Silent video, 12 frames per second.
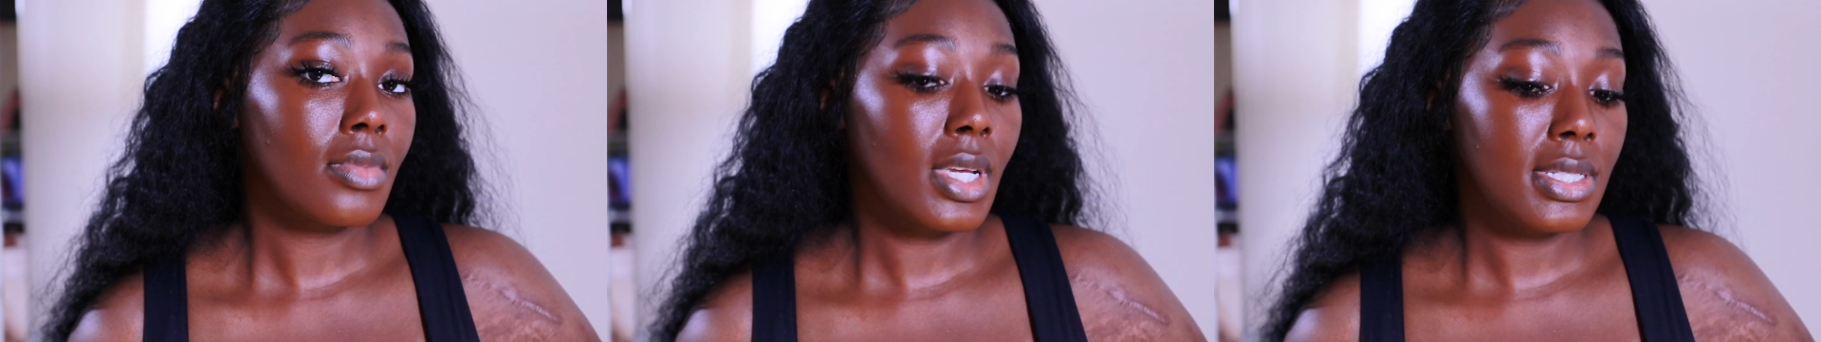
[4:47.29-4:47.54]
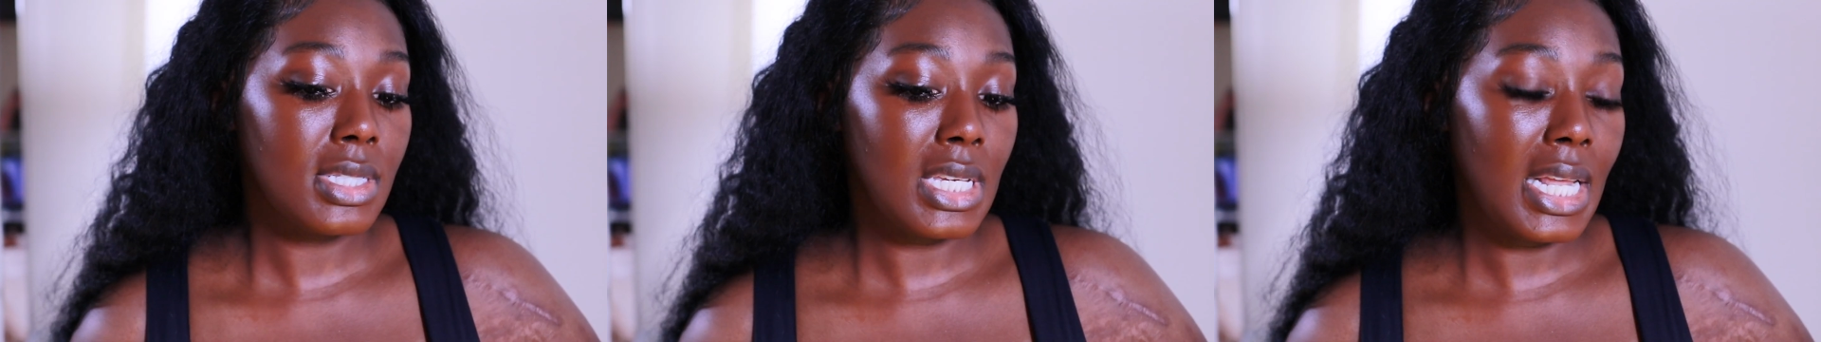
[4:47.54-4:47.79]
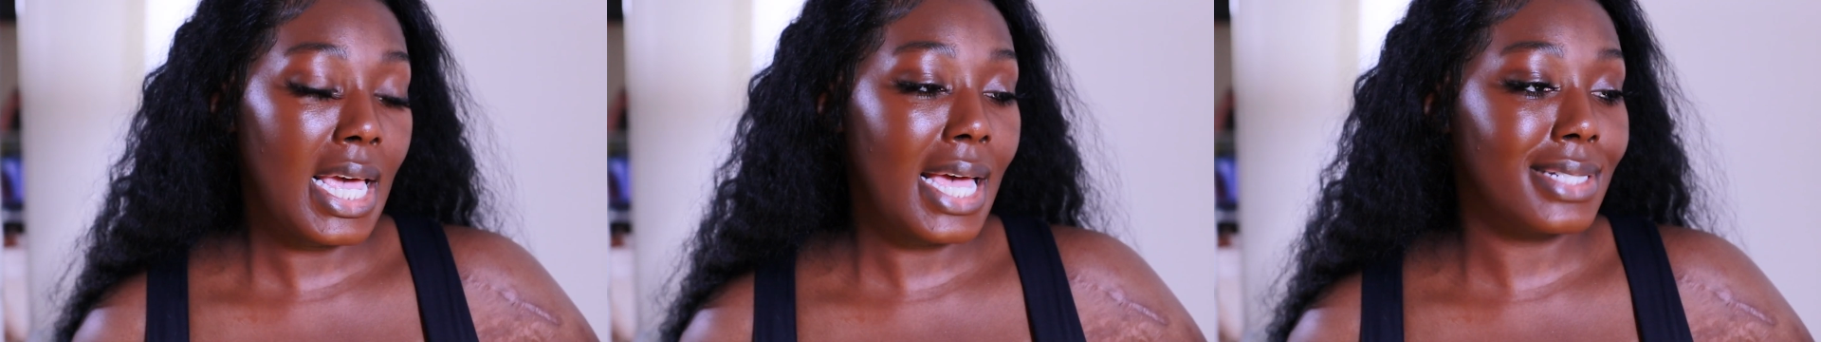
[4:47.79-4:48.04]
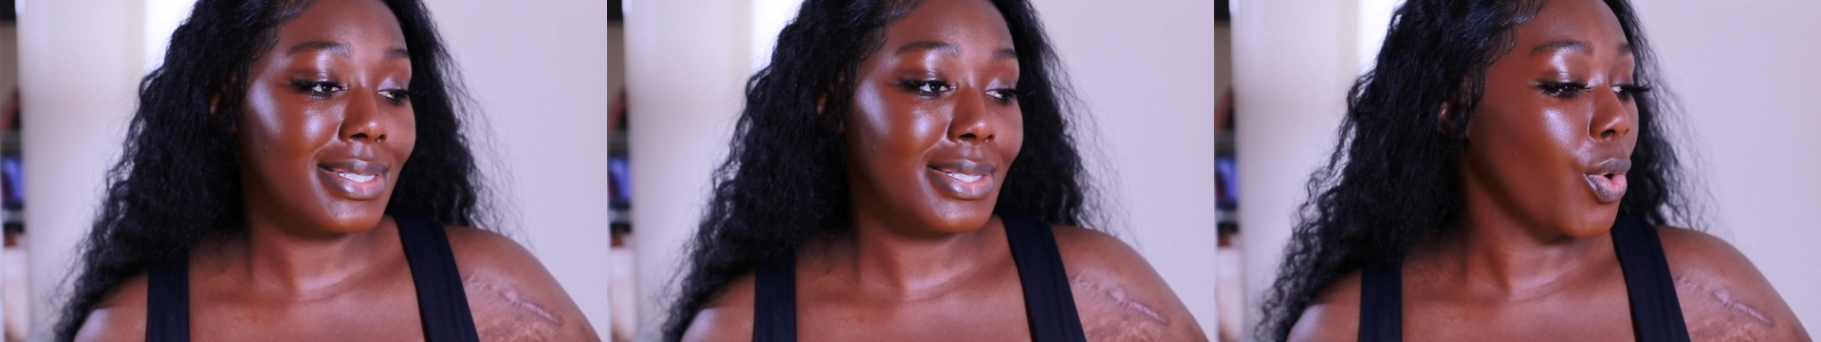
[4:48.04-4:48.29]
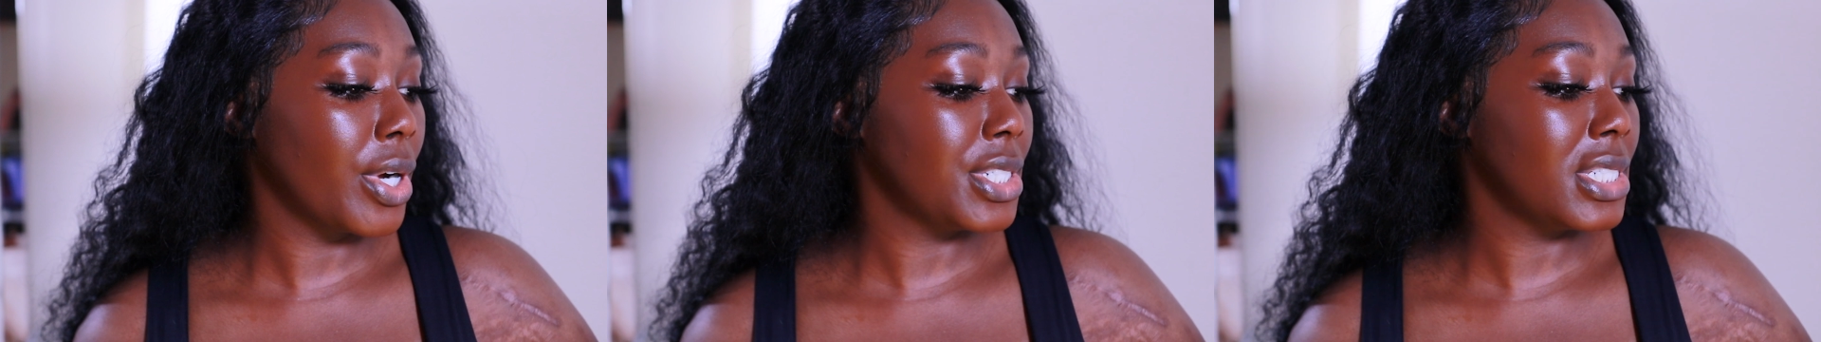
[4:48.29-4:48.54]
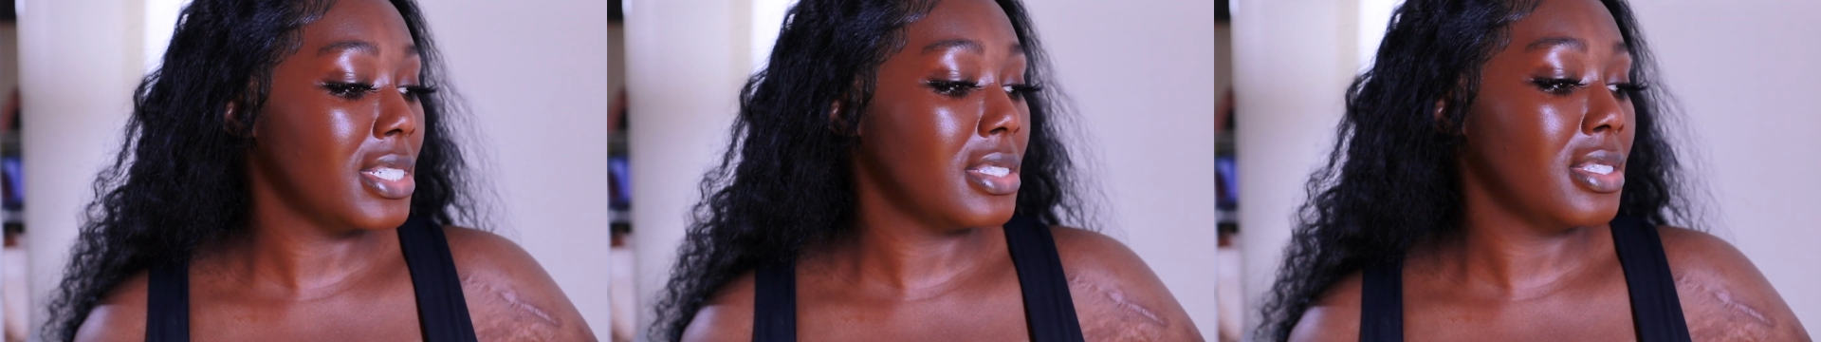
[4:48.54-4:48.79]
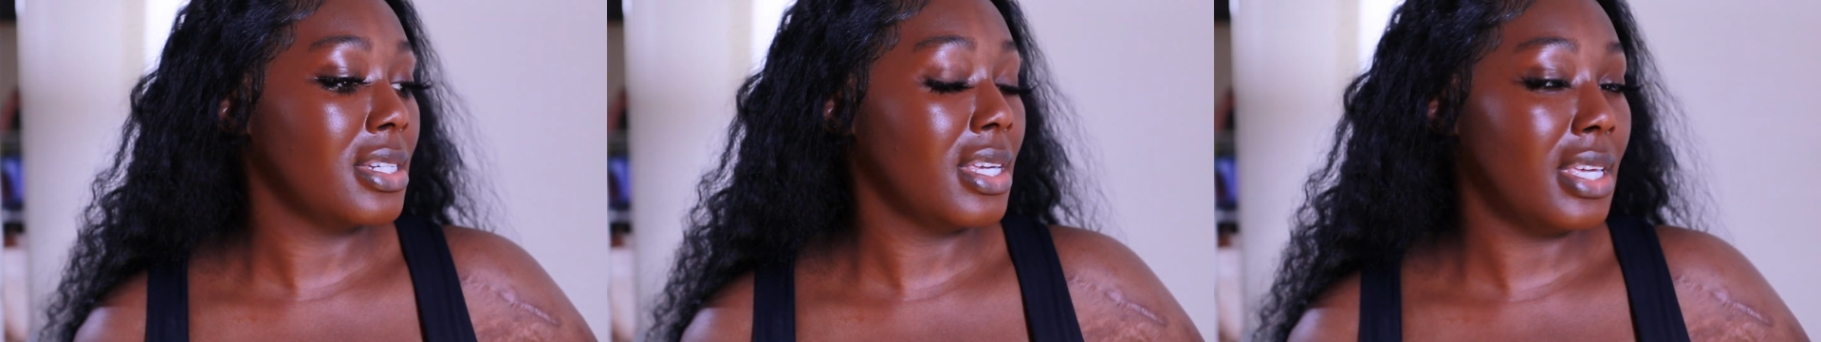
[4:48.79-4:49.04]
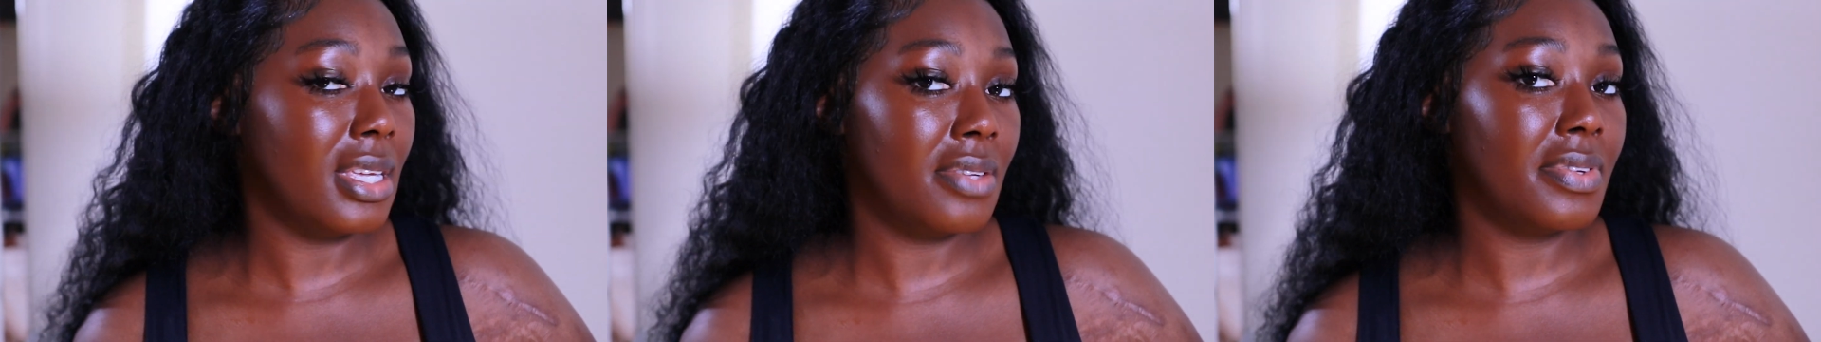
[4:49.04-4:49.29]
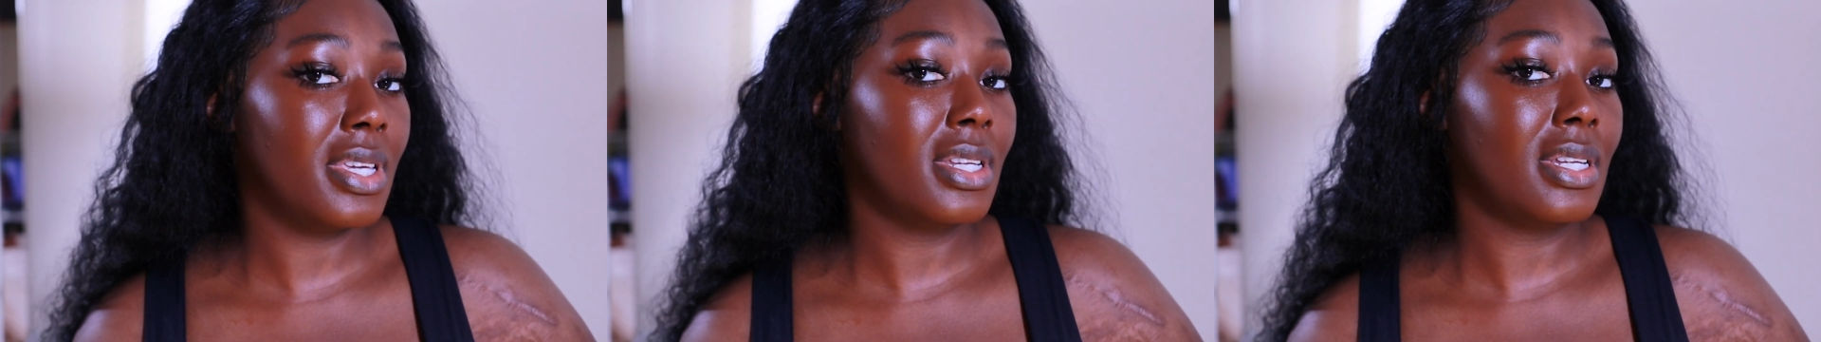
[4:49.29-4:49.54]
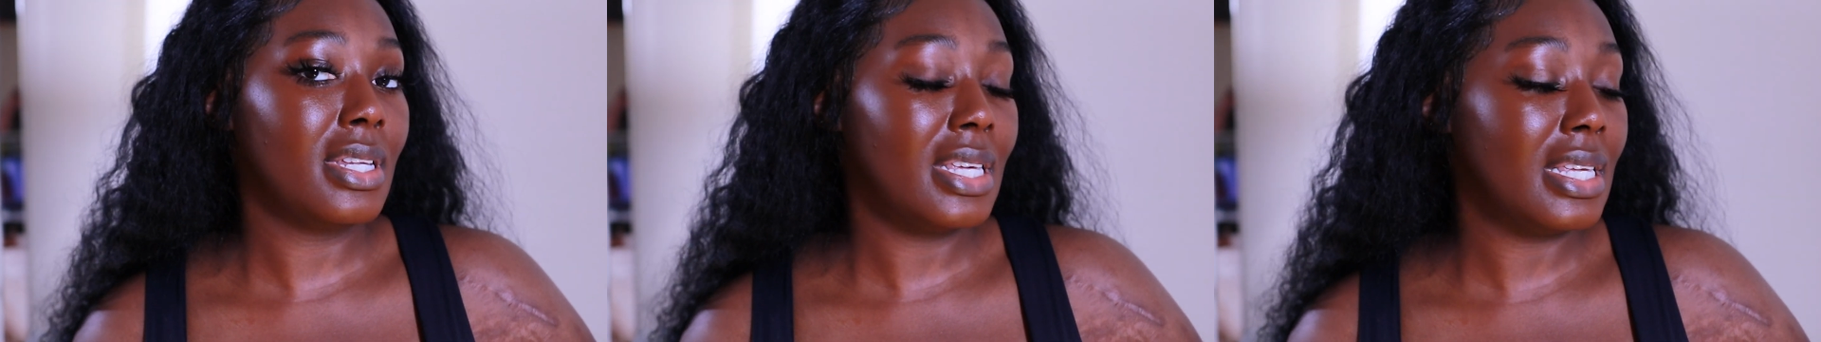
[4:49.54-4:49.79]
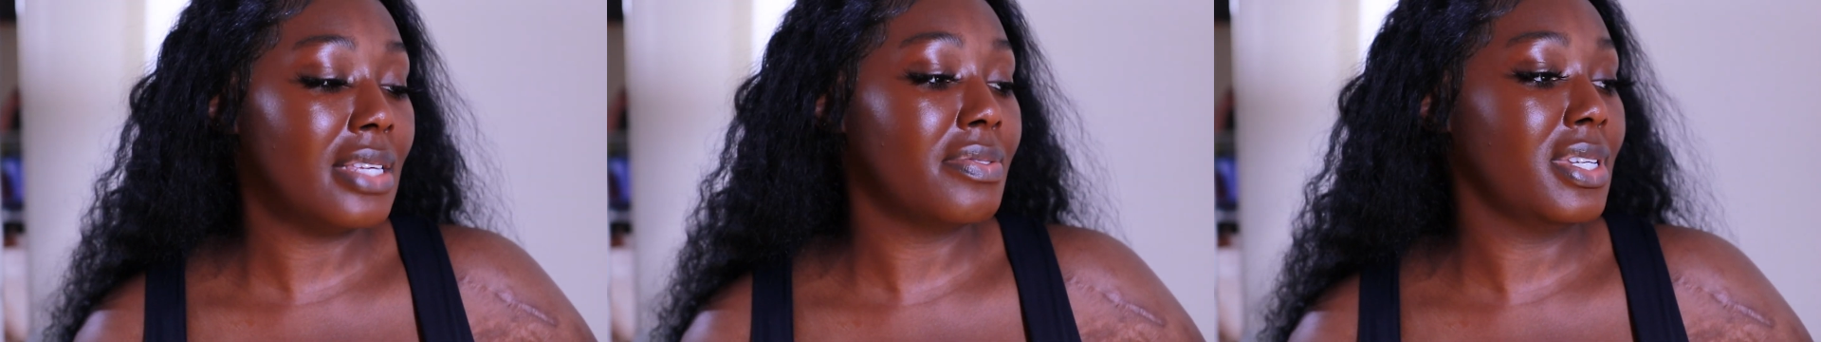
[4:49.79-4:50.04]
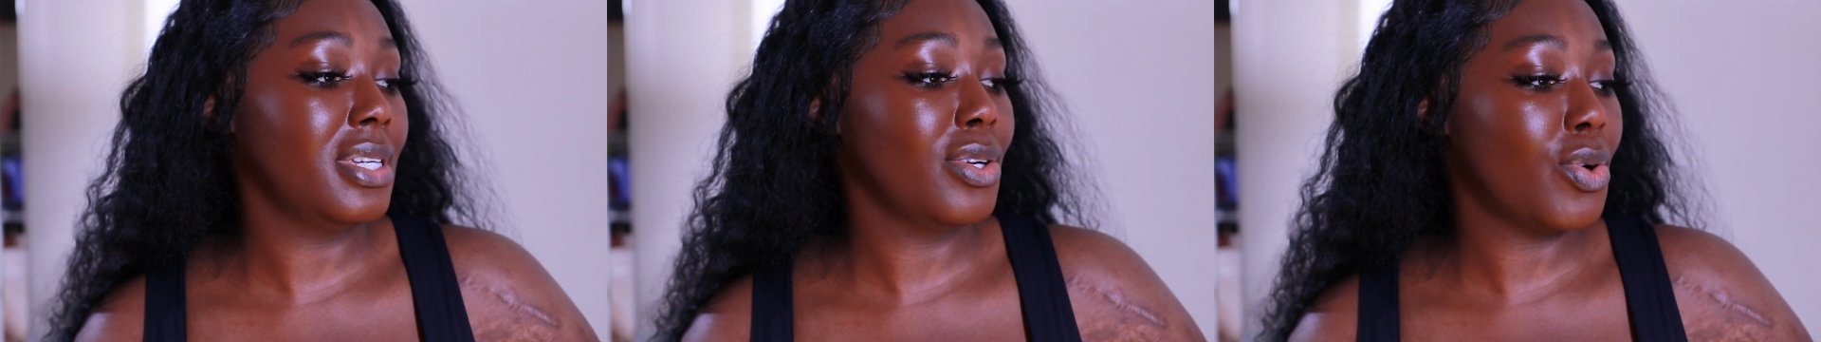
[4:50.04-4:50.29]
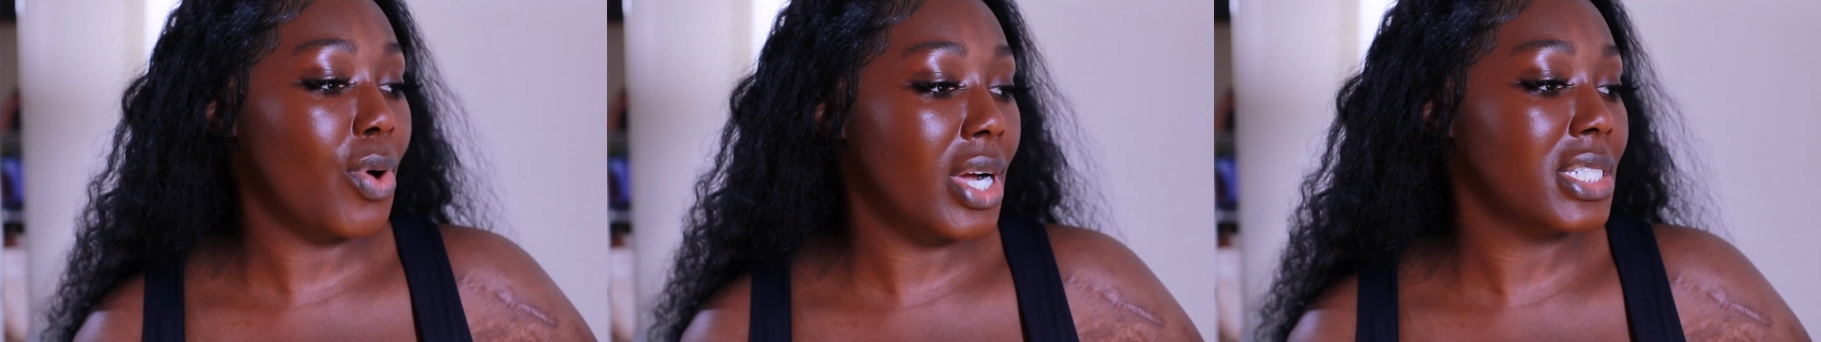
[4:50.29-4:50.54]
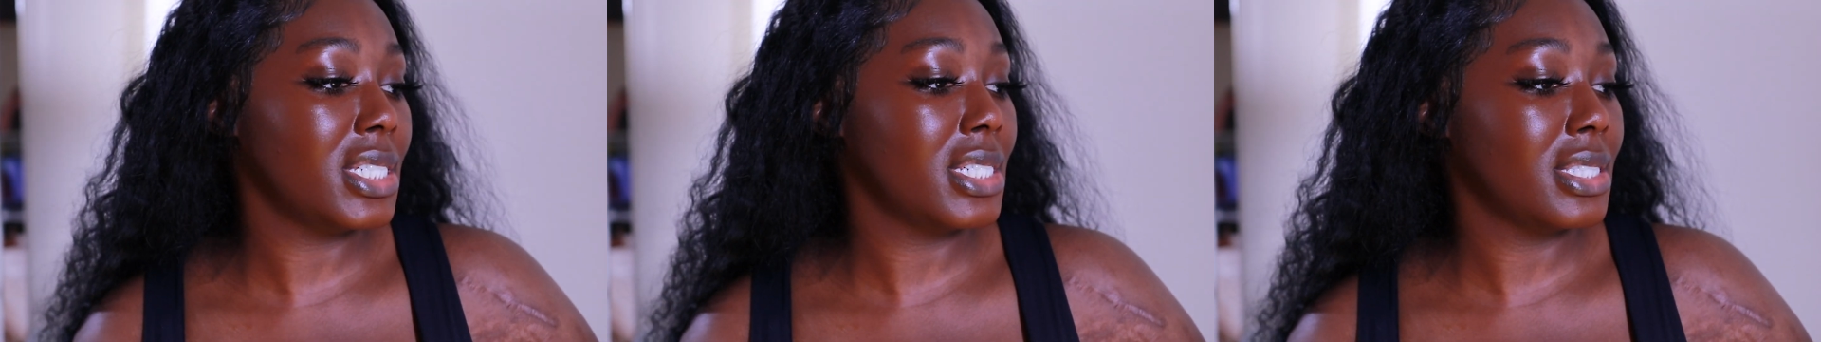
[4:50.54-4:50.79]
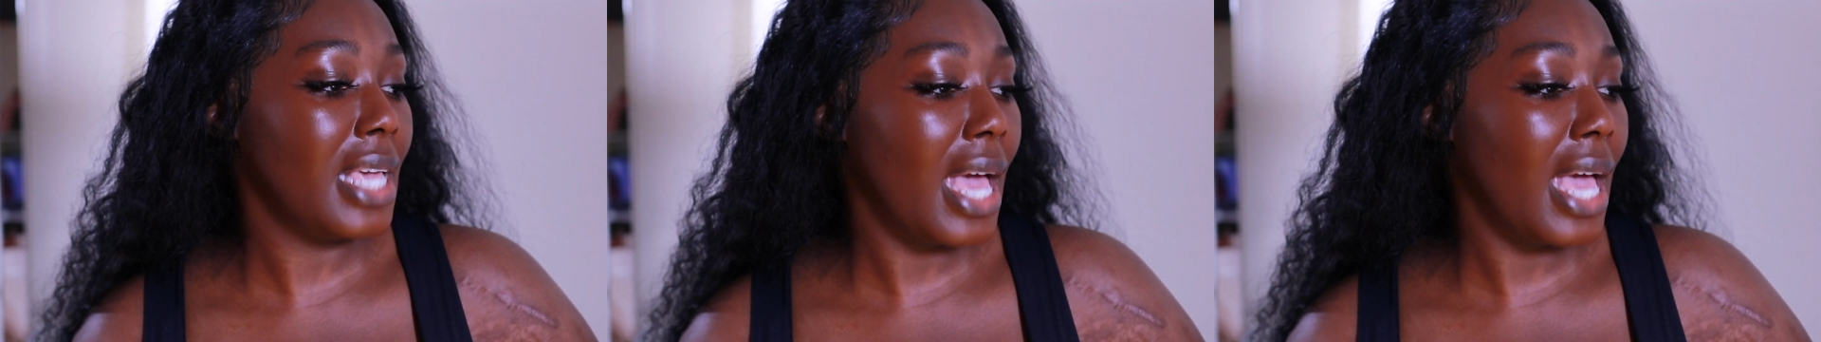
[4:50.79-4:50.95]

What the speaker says: See that? Gorgeous and even and gorgeous.